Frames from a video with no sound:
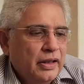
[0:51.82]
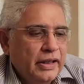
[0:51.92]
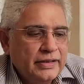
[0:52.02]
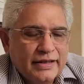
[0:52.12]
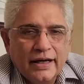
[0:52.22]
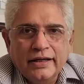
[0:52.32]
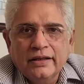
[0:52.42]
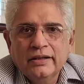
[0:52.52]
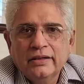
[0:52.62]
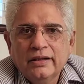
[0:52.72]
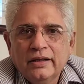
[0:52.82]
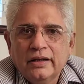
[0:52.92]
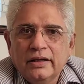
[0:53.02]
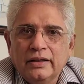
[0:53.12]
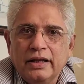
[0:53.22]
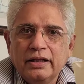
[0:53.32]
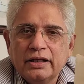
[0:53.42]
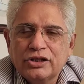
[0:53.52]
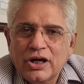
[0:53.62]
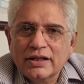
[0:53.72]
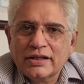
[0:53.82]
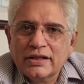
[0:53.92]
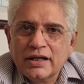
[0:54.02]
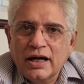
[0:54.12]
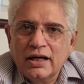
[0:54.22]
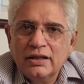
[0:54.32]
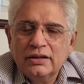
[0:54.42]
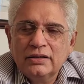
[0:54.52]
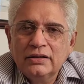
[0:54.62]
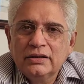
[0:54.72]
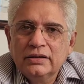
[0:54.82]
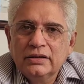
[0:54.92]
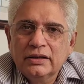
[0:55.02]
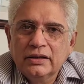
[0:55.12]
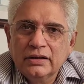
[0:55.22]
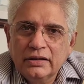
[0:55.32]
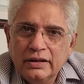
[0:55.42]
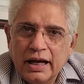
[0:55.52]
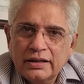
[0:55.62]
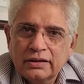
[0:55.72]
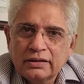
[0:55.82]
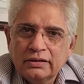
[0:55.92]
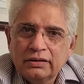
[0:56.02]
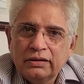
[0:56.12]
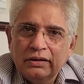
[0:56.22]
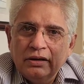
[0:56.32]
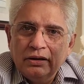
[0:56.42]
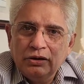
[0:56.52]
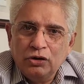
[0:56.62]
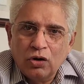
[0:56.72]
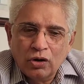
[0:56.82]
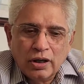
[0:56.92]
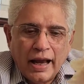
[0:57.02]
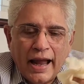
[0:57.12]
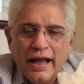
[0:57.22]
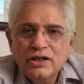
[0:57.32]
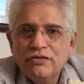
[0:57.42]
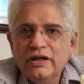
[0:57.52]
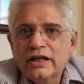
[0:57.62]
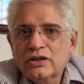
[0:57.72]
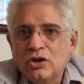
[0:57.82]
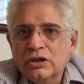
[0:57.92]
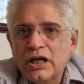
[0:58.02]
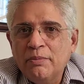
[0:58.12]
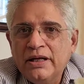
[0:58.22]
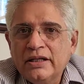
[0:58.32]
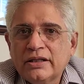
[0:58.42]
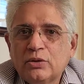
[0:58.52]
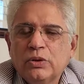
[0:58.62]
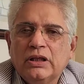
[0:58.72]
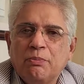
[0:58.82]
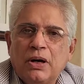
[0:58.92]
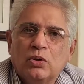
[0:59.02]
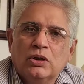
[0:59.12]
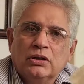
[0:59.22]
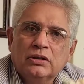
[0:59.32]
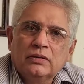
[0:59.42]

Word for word: inside, then the chances are that your hands will get contaminated with the powder.